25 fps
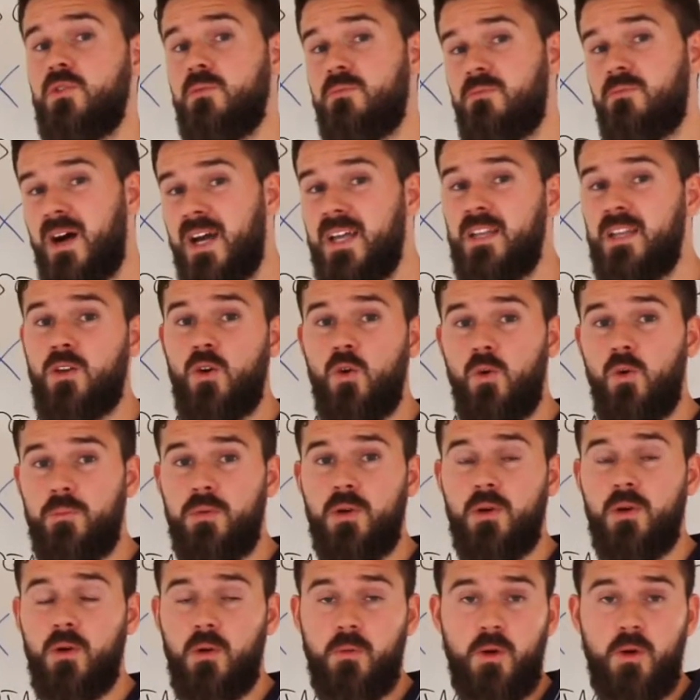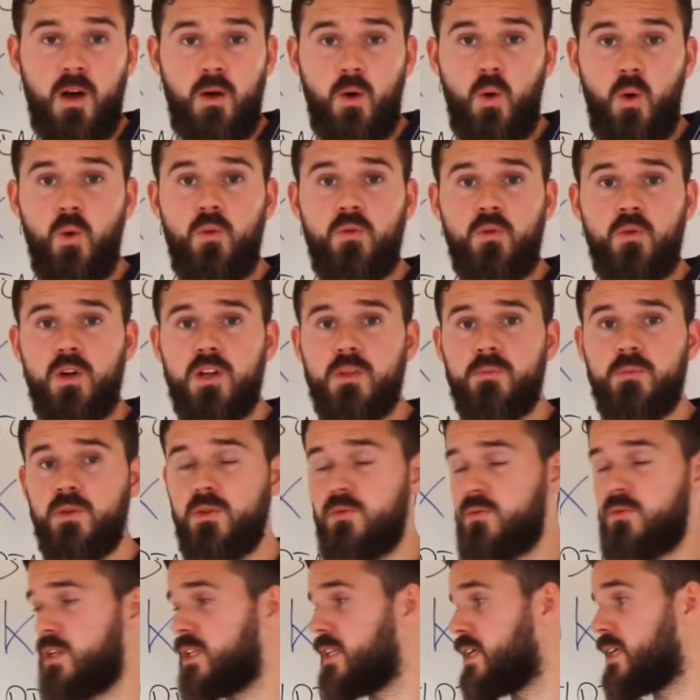You might go over it,
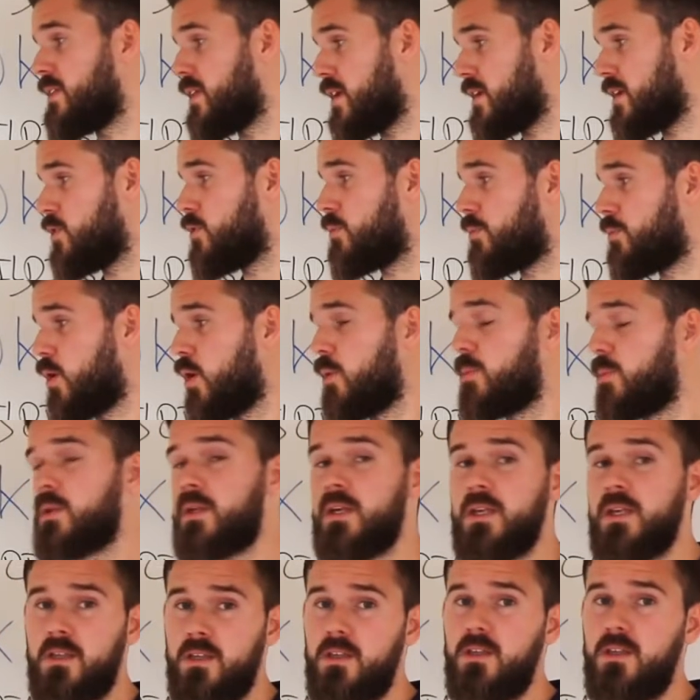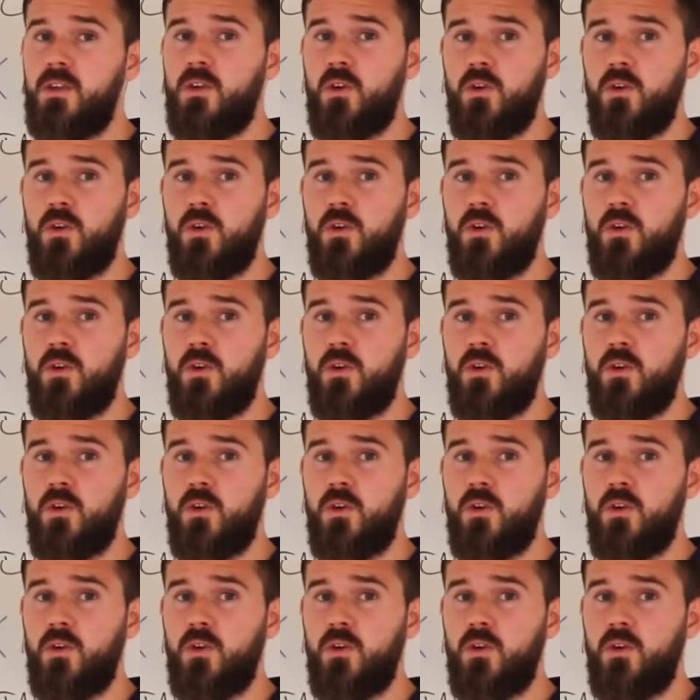but really then you probably,